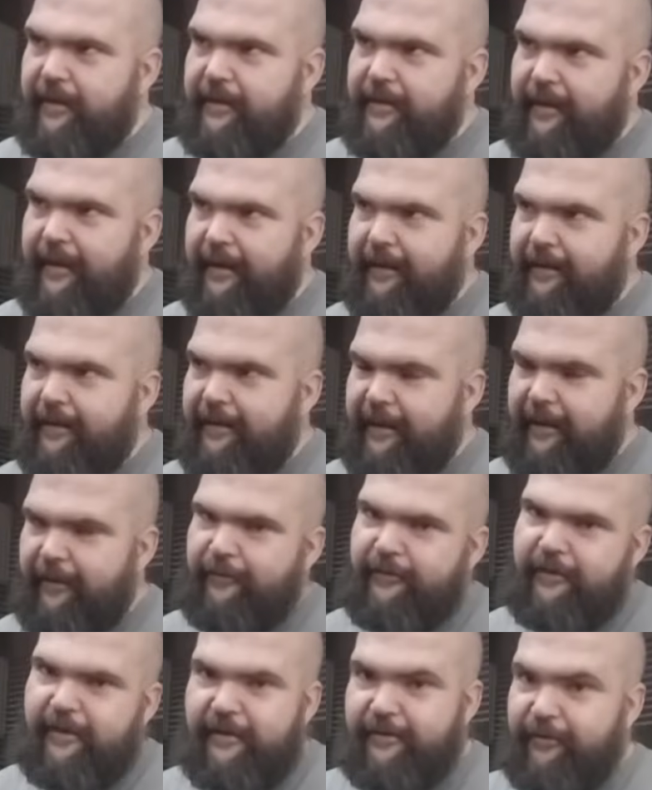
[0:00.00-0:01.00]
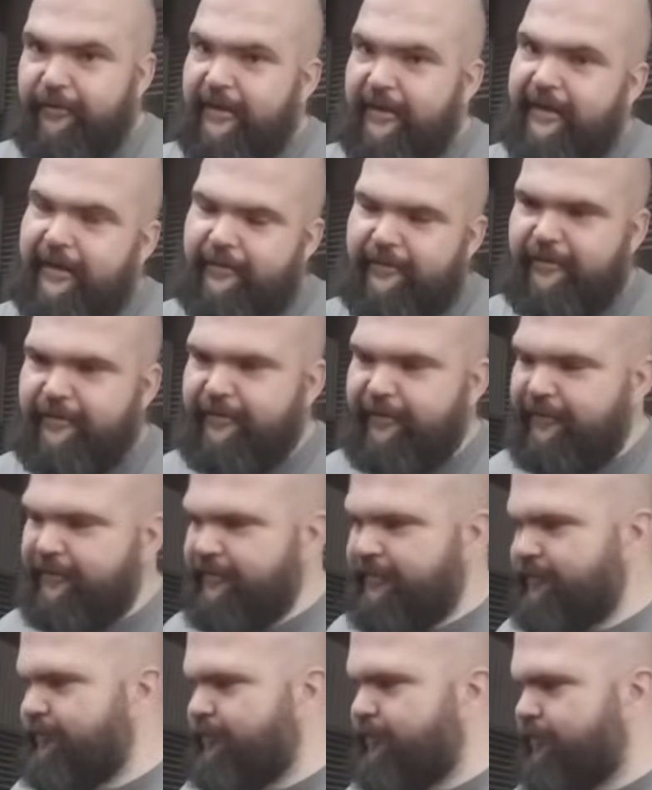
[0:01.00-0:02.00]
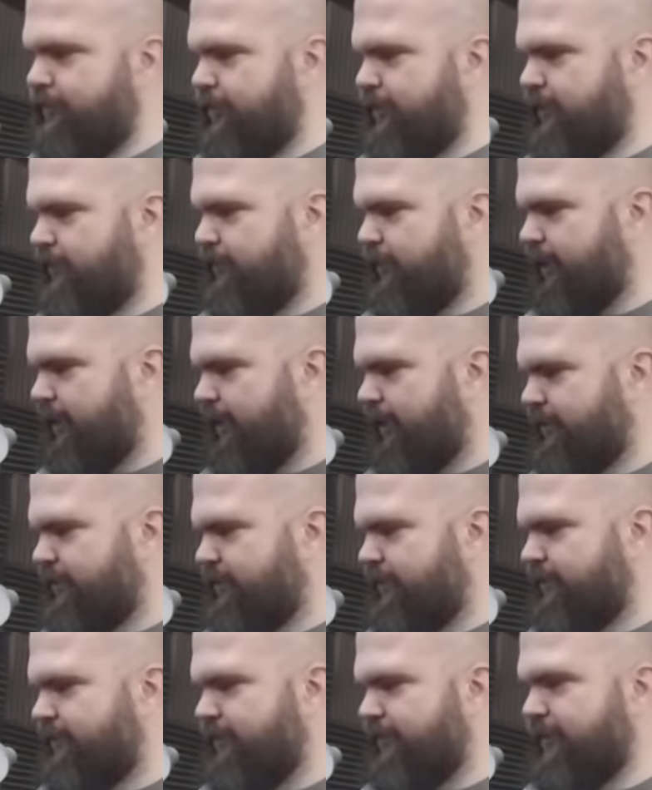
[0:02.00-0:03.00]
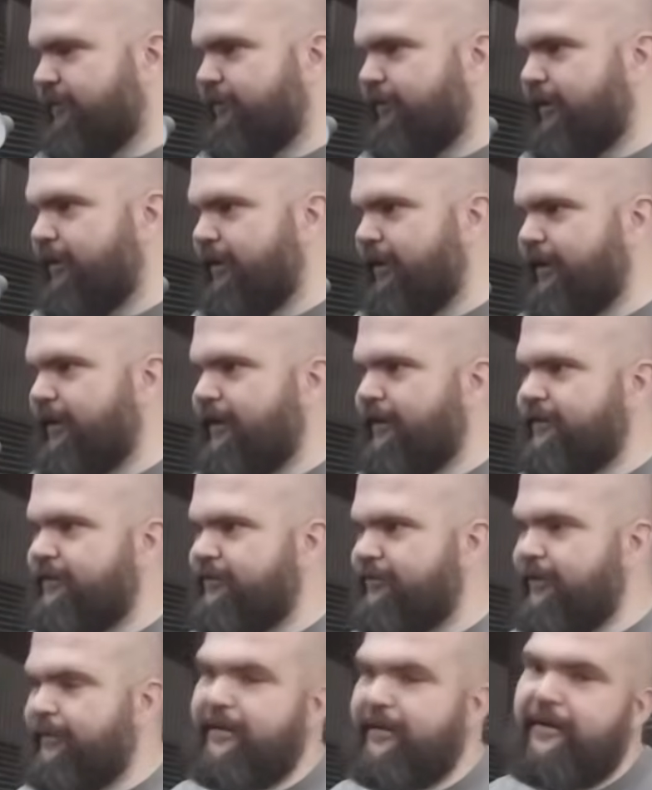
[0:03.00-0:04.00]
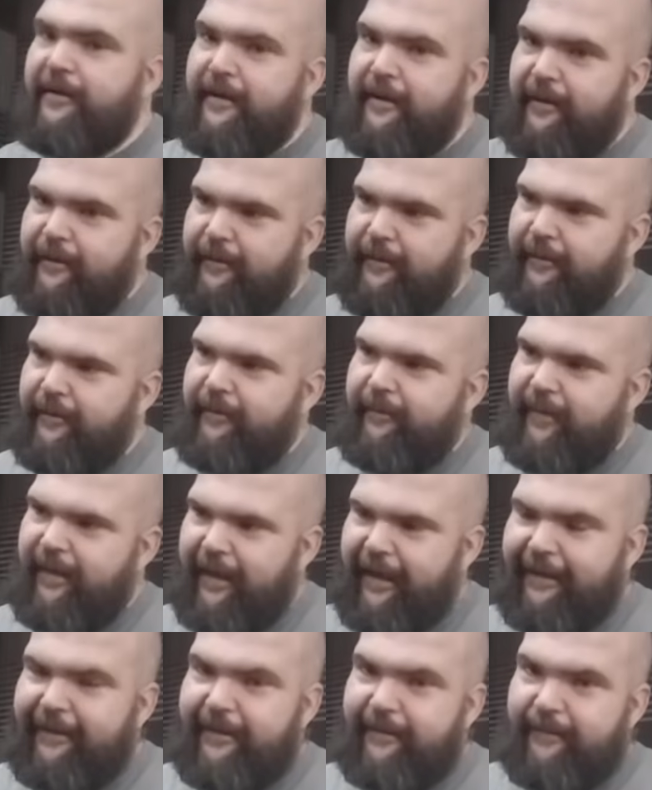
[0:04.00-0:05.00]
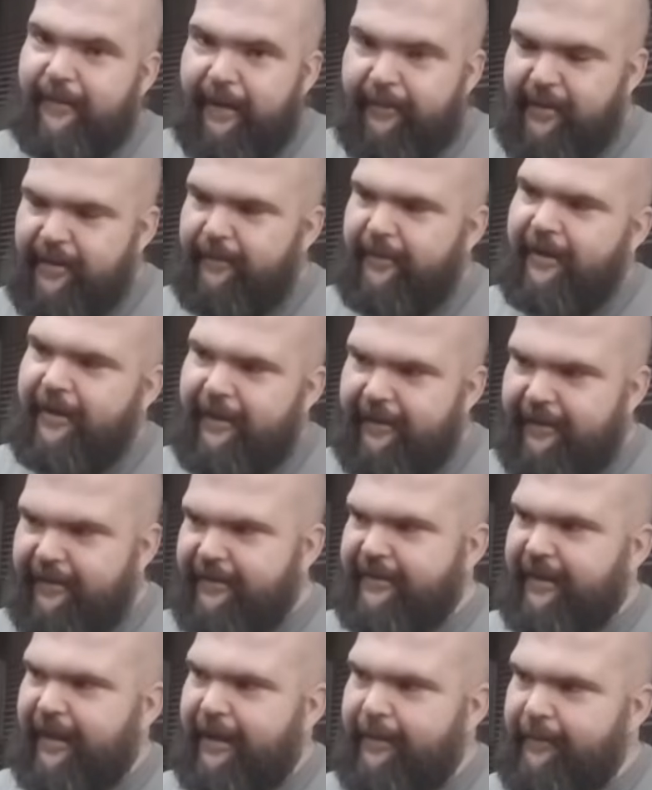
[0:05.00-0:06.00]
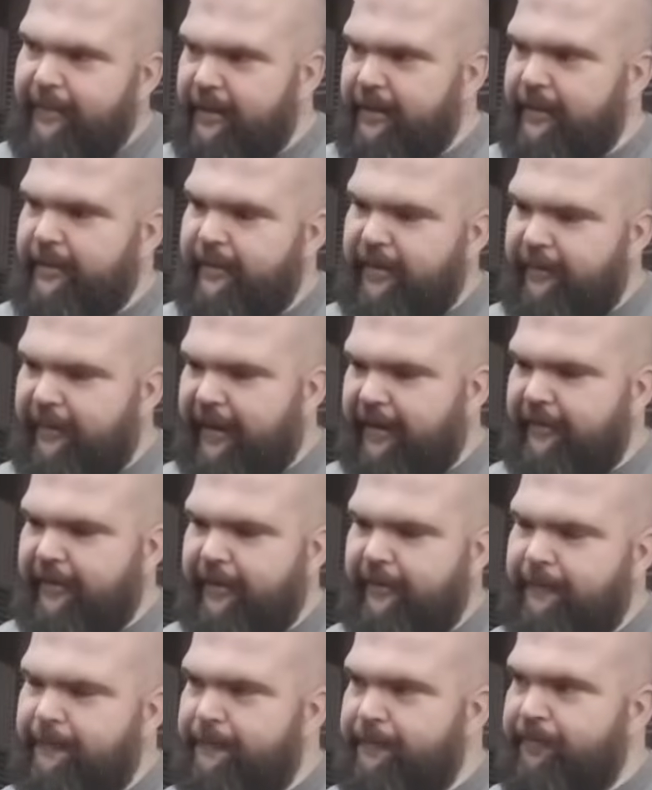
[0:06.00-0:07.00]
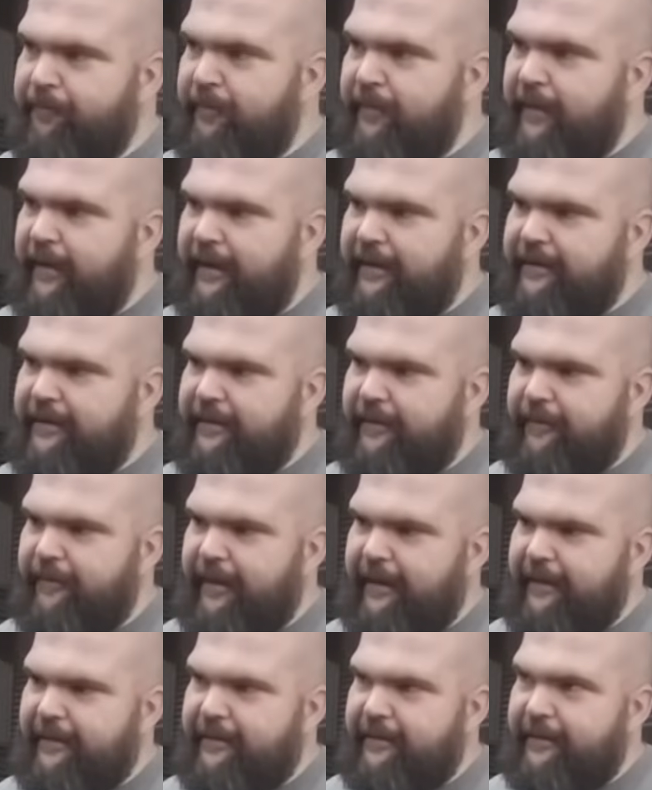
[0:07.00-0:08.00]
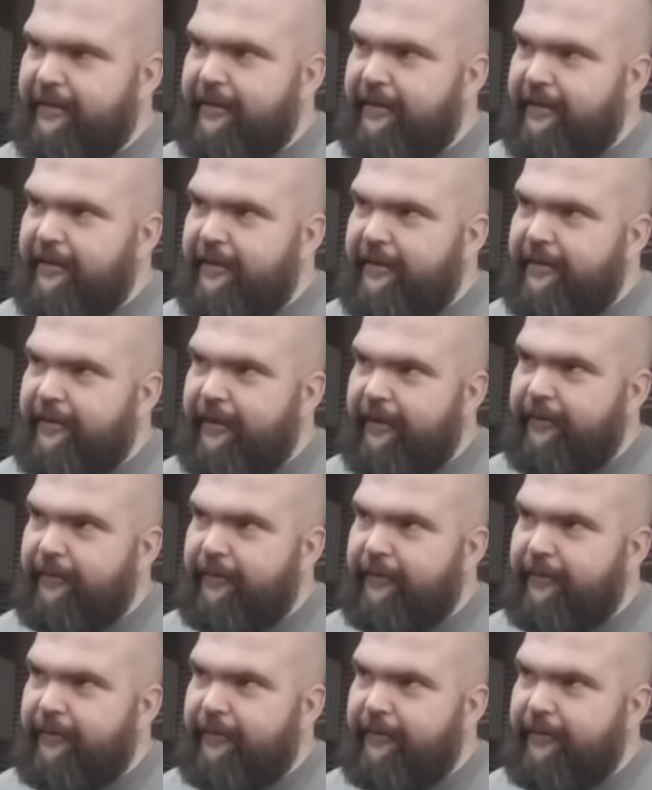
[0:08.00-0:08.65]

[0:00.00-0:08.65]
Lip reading: like a 2D Elder Scrolls. This is the way I like to describe it. So, I'm simulating a time system in the background, and so that you